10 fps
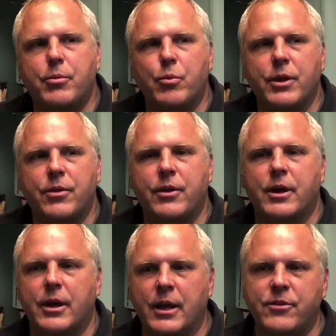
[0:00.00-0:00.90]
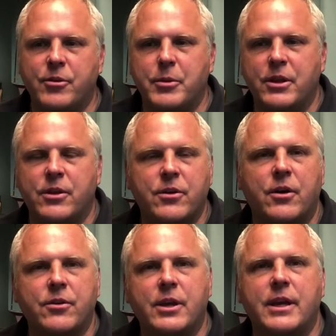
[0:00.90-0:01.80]
with and some of the
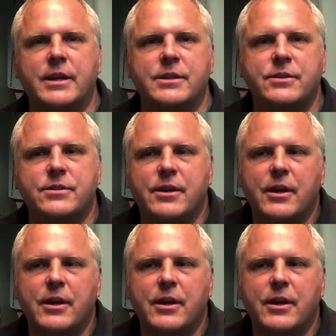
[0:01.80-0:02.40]
adult kids.